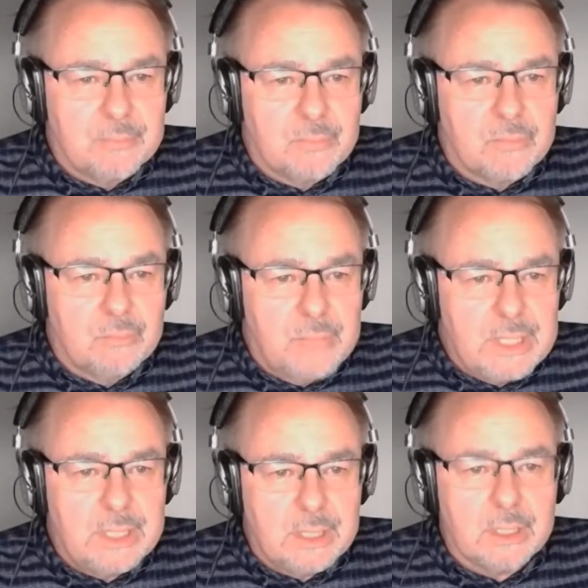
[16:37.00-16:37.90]
meaning
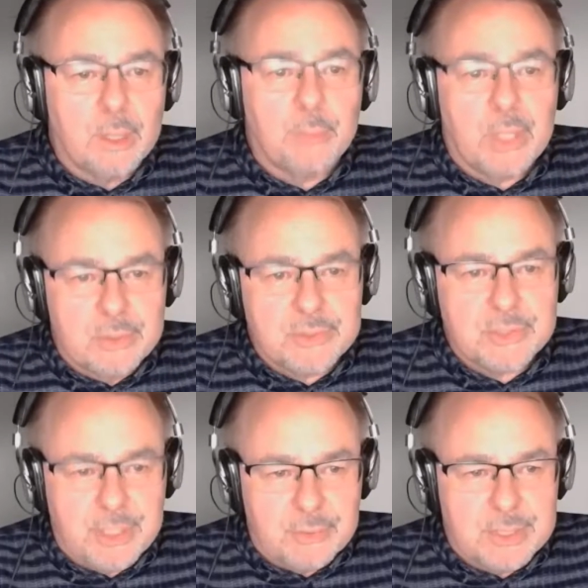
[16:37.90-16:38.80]
oppose
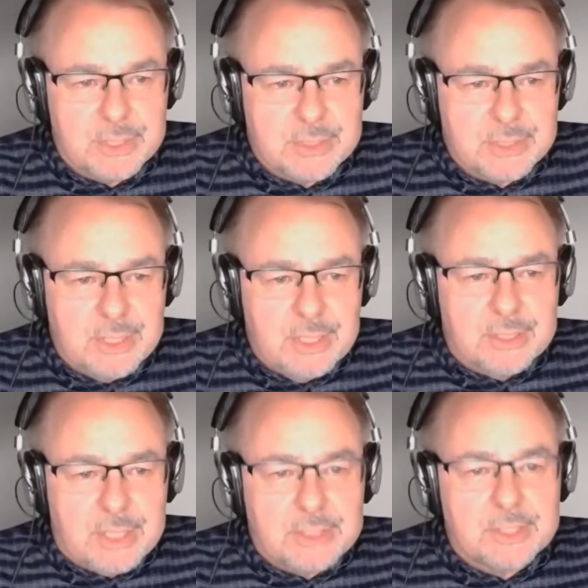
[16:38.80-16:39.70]
charities.
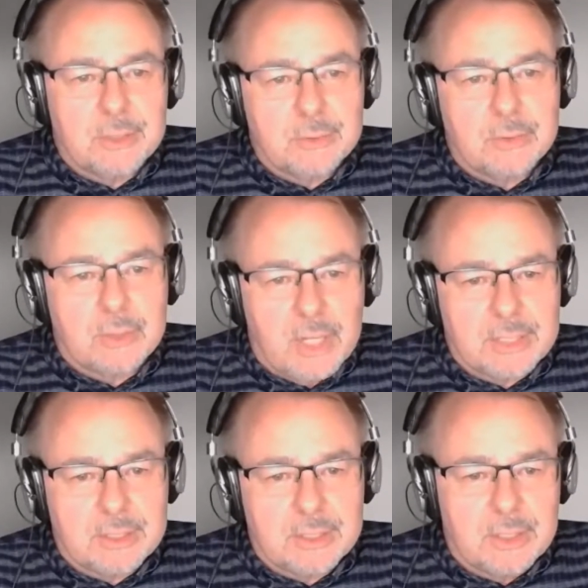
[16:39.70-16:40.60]
They don't
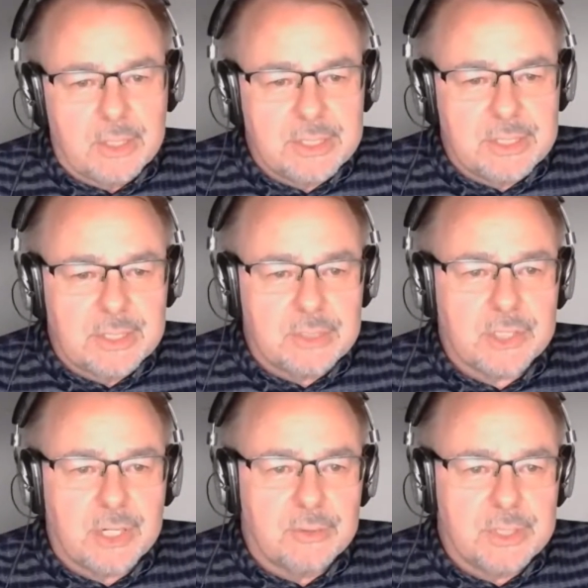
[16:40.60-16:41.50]
like the idea that
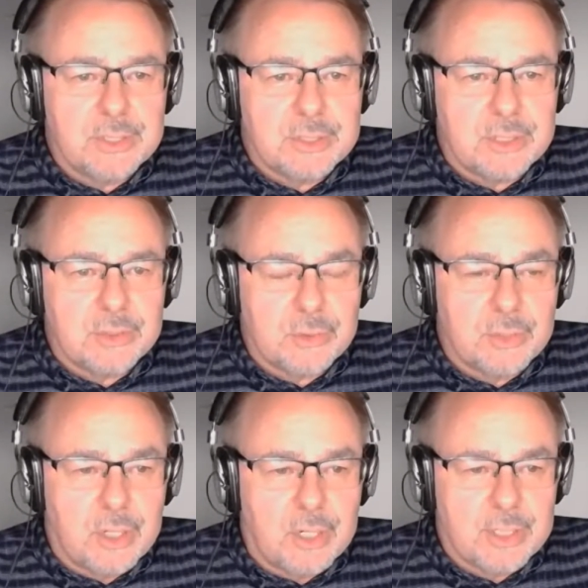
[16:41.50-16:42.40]
charities
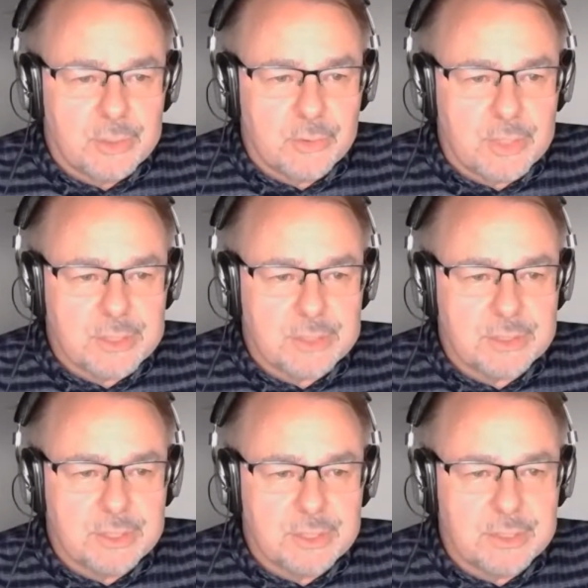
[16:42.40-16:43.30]
enjoy higher
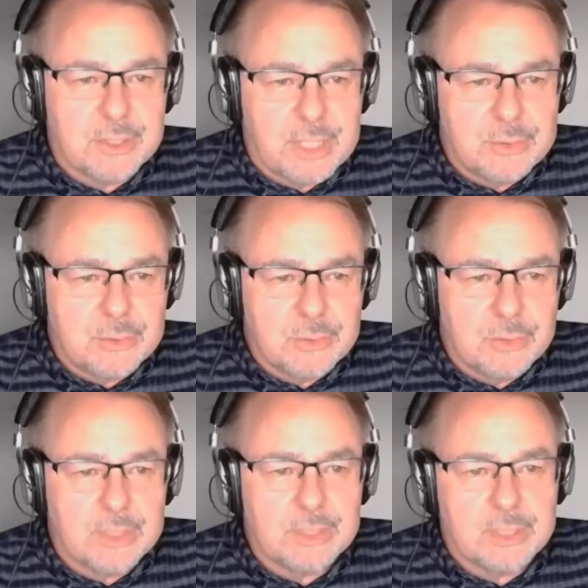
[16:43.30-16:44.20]
trust than they
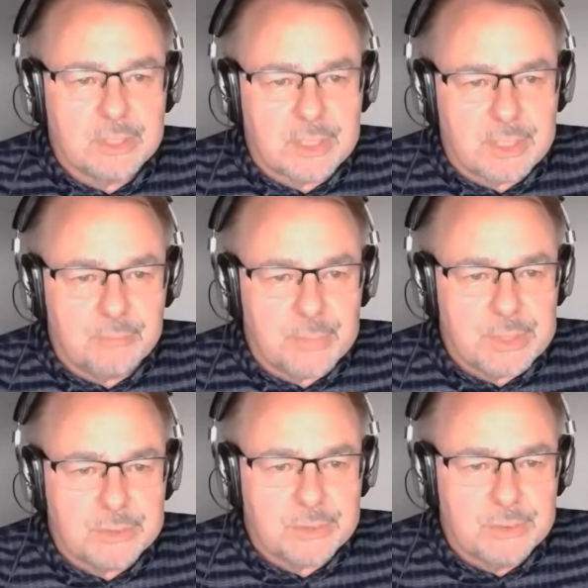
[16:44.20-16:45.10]
do and than
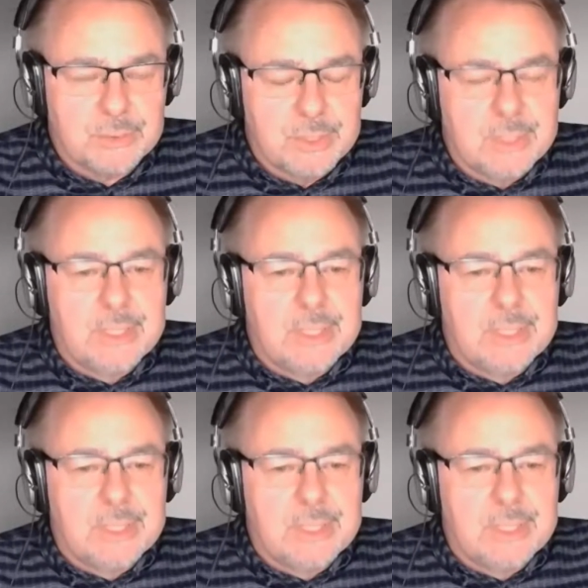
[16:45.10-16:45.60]
governments do.